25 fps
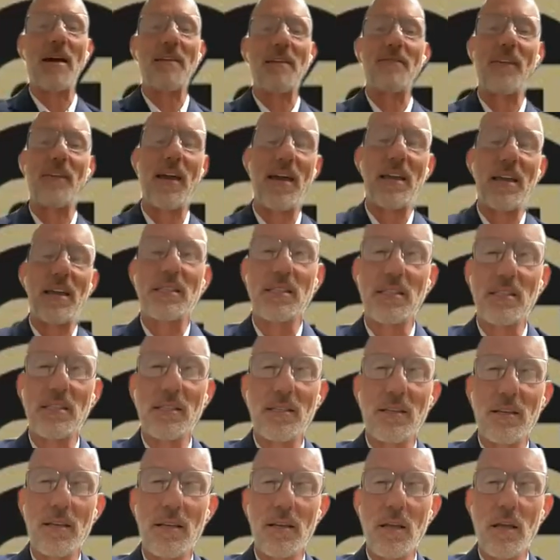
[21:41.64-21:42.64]
my face,
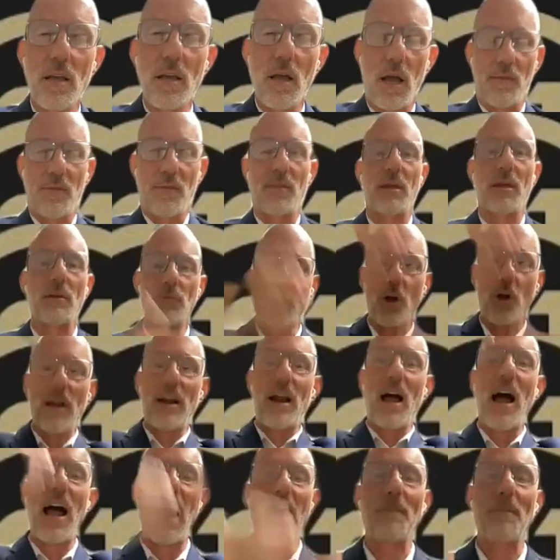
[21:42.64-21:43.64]
they
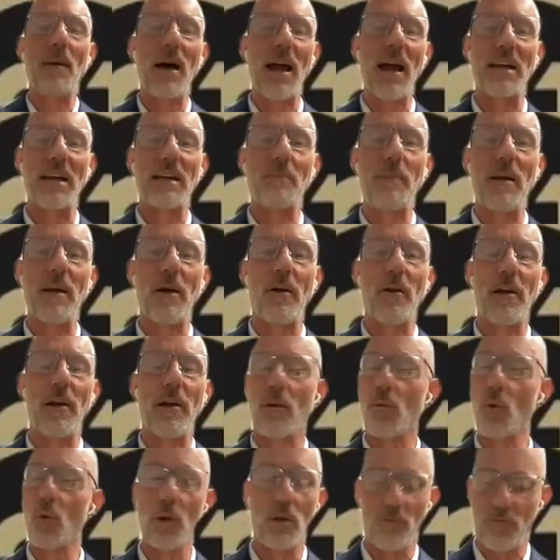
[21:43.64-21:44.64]
try to hide behind a
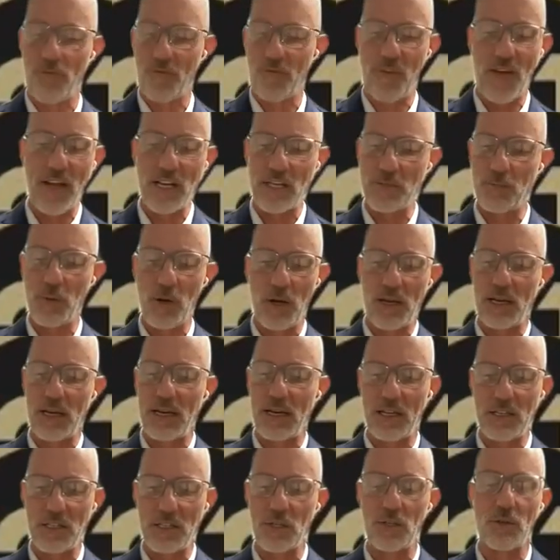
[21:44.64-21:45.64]
barrier. Well, Facebook
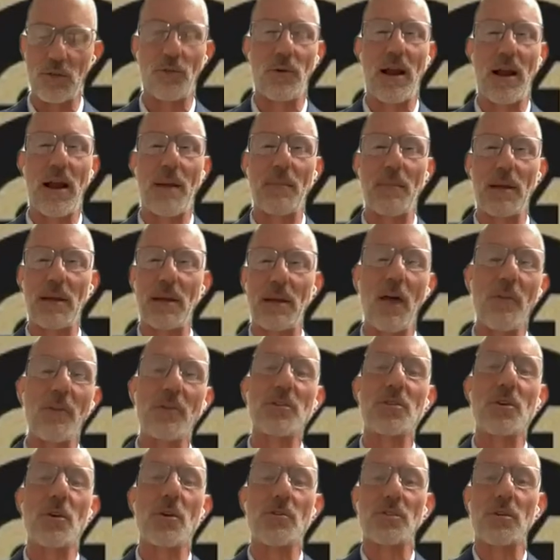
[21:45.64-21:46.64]
and Instagram and
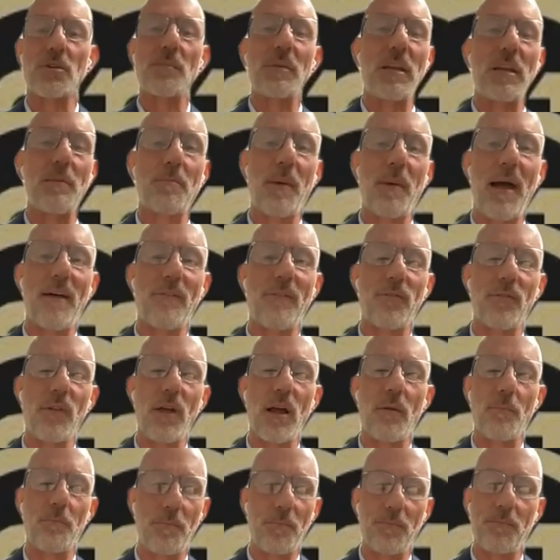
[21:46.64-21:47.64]
other social media pat-
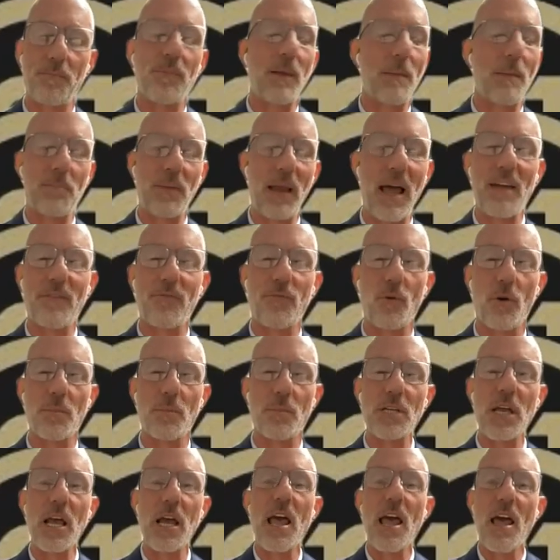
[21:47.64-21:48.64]
uh,
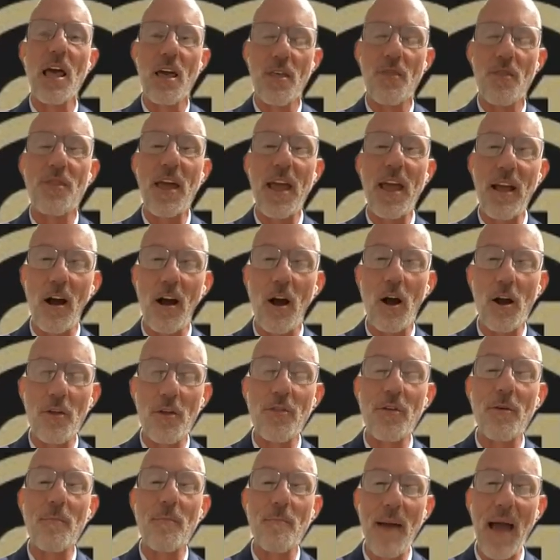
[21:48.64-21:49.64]
platforms, they
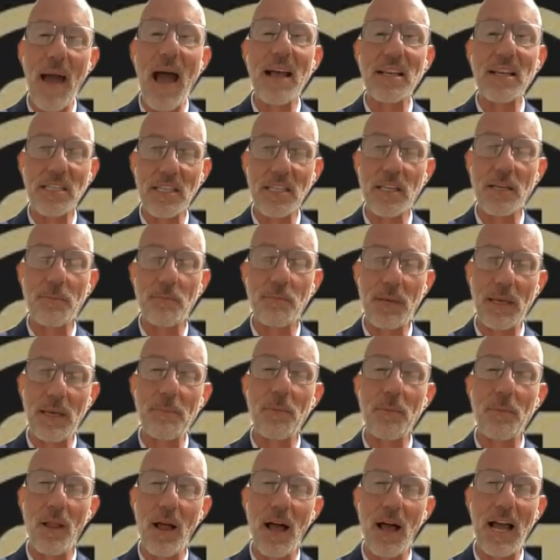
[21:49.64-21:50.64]
are the mask that
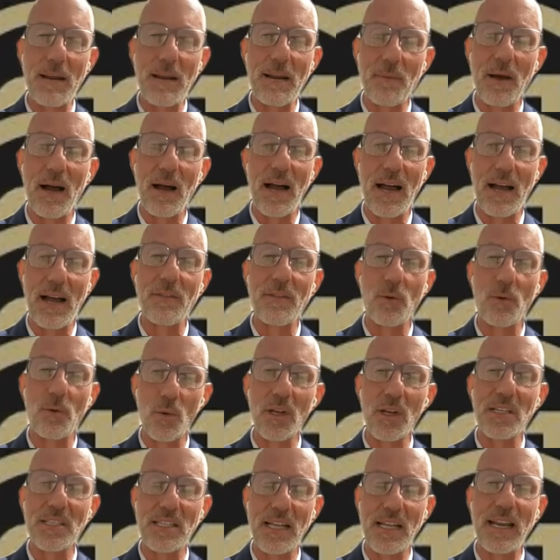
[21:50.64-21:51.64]
people hide behind, that
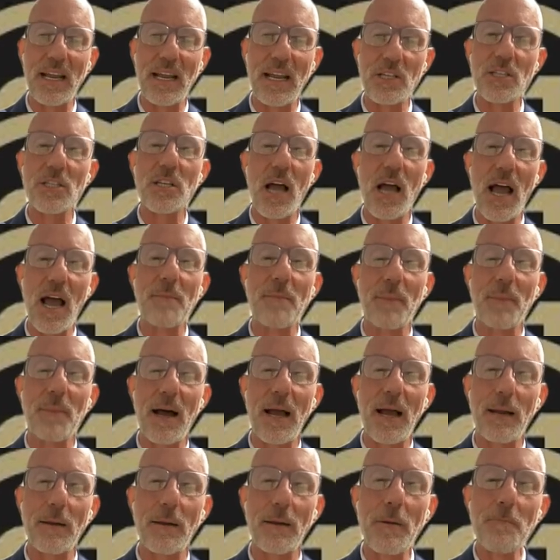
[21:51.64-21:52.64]
real estate agents hide
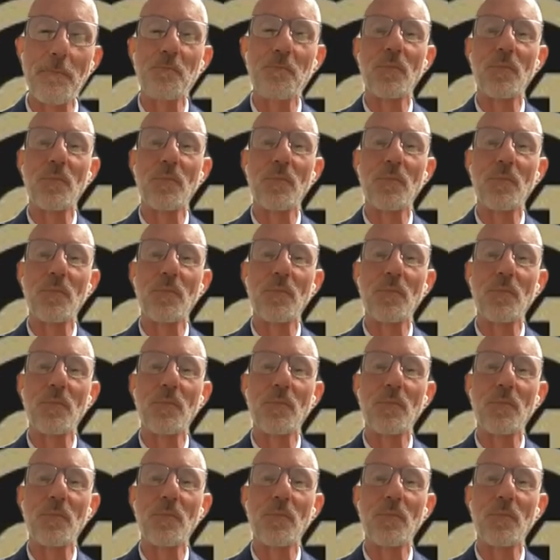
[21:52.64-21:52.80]
behind,